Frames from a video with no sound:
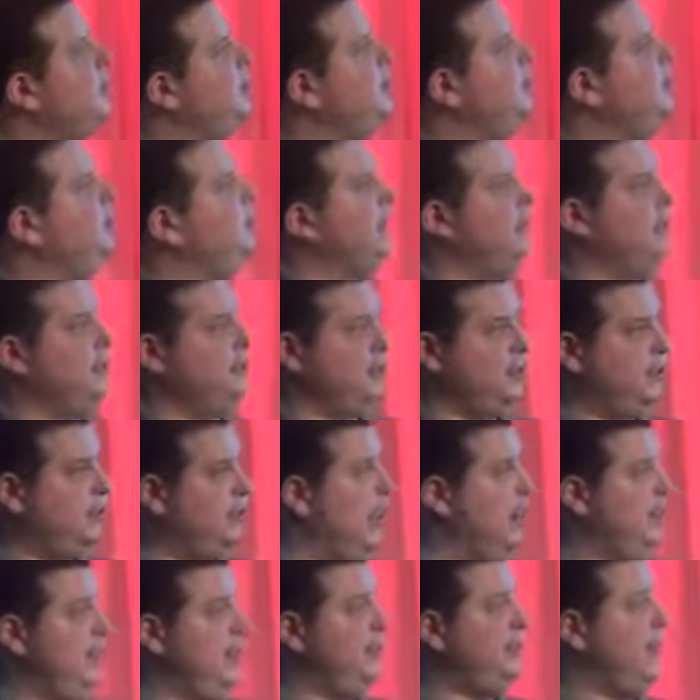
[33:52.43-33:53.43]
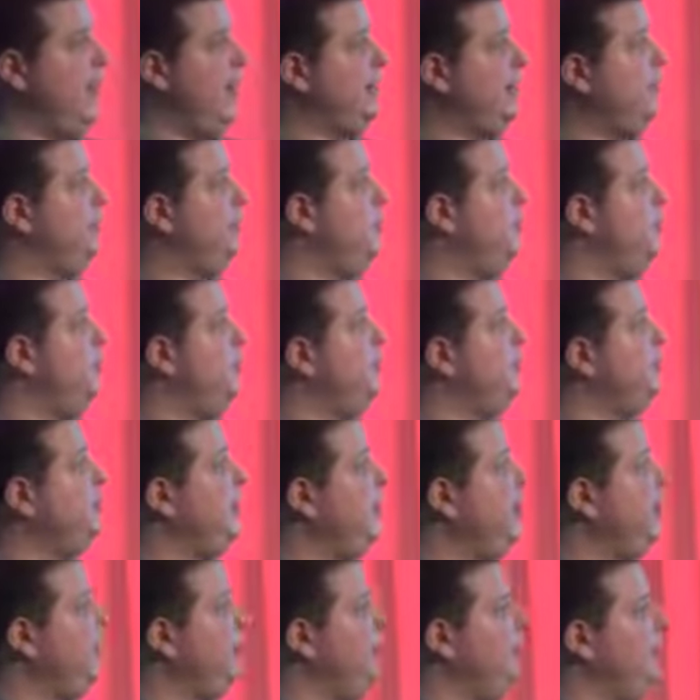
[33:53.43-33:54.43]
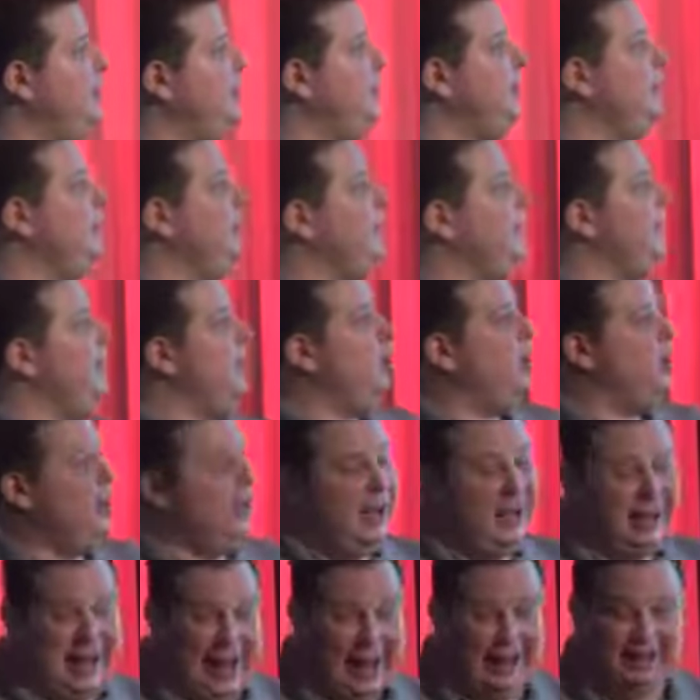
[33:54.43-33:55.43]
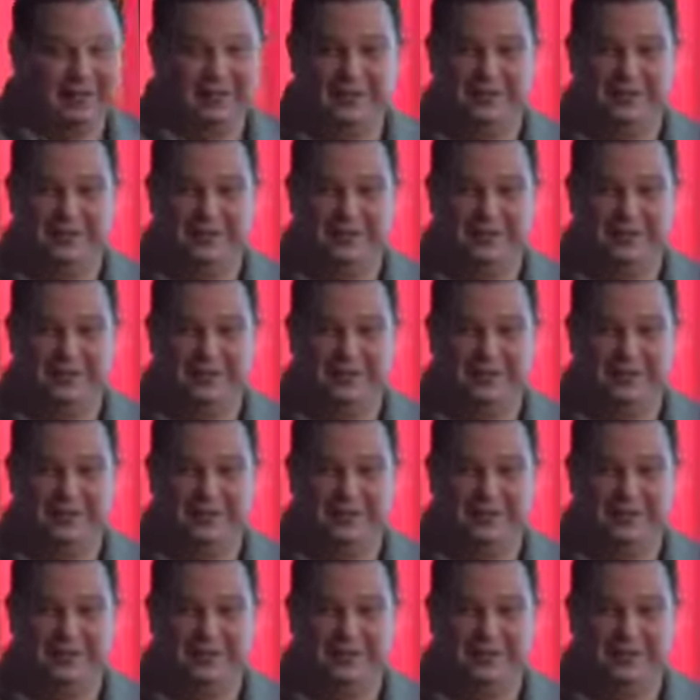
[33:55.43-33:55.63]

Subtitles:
to you because the same exact photo is here. Again,